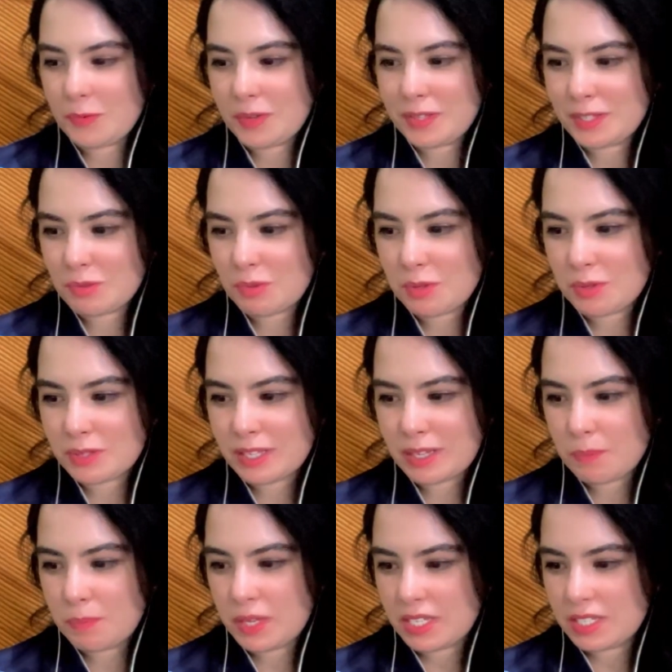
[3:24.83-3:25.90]
This one looks like
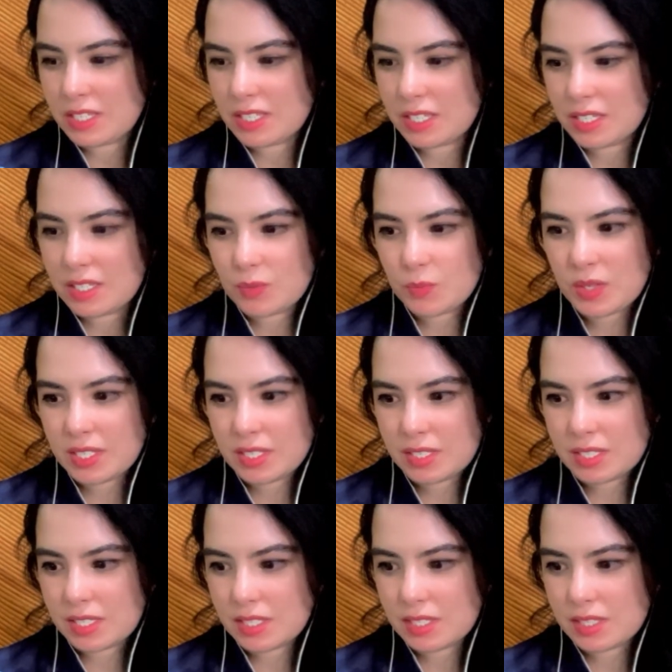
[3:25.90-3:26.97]
a painting. What is
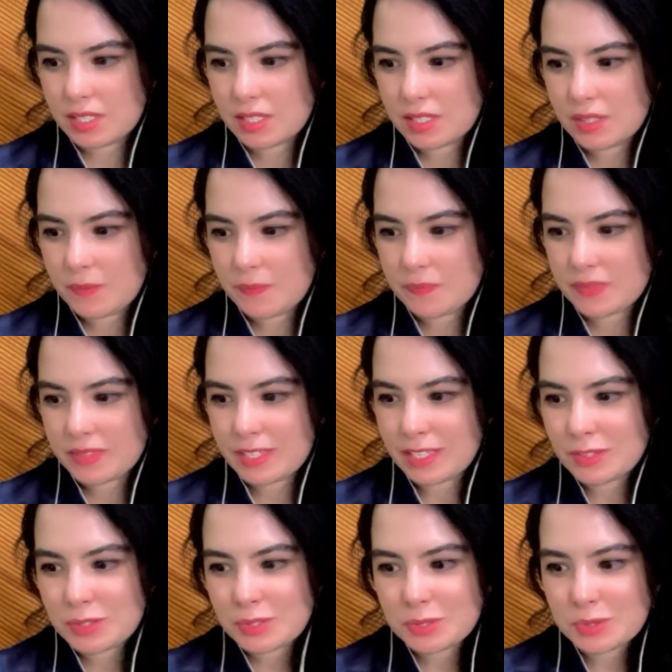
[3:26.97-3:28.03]
this?
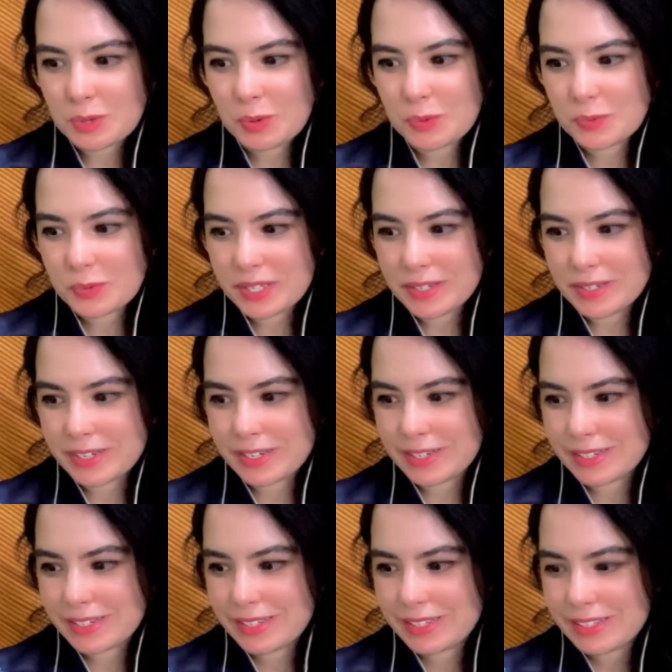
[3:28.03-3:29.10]
That's so weird.
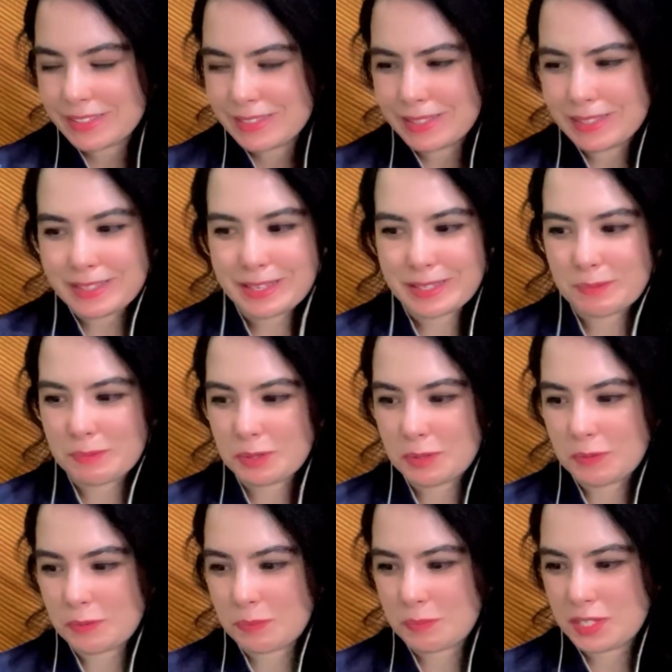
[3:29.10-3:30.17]
This looks like in the middle
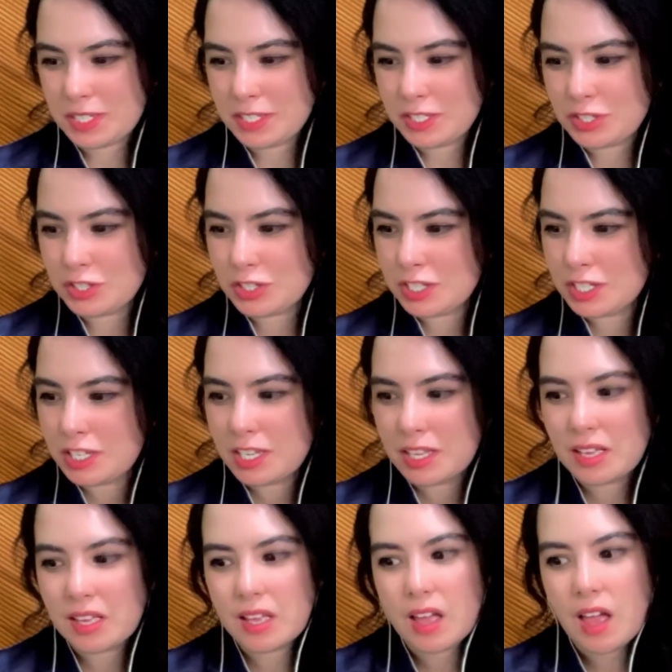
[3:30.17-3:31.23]
of the beach.
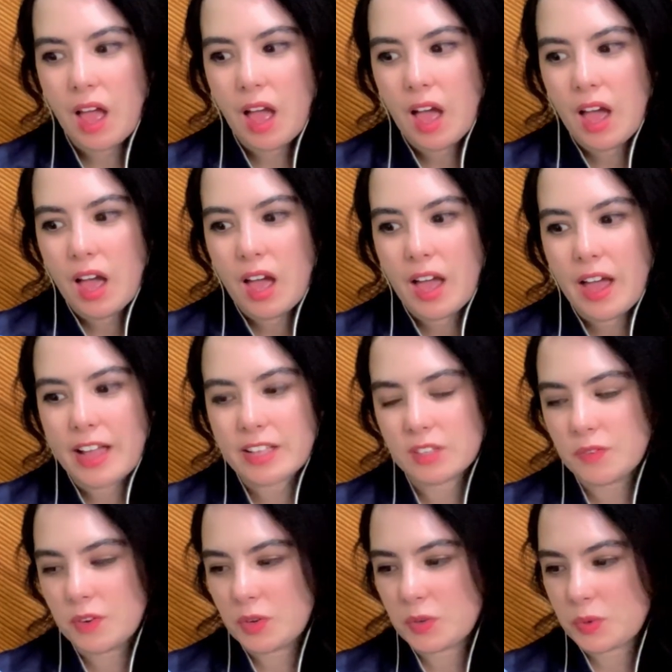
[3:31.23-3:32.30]
I
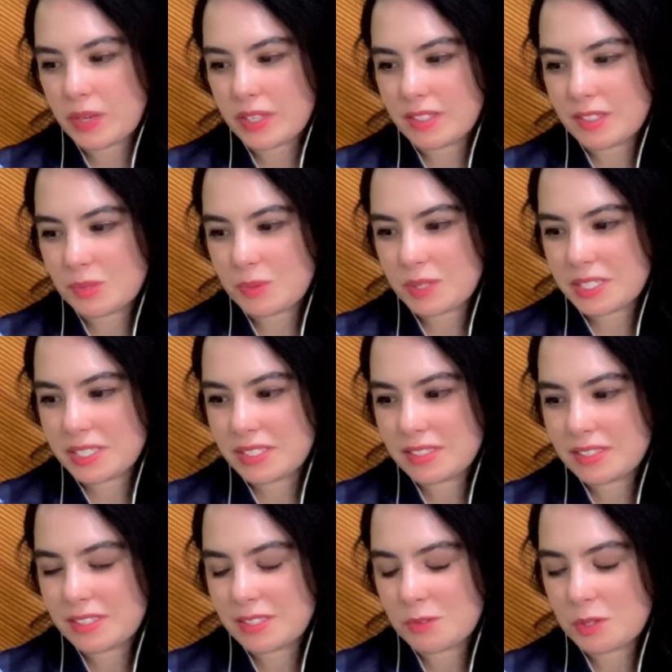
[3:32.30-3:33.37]
love how great this one is.
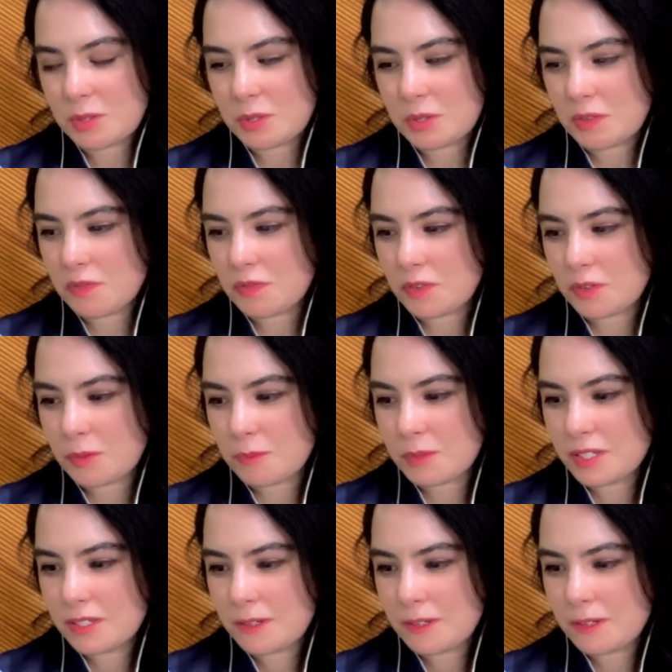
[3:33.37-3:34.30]
It's very uniform.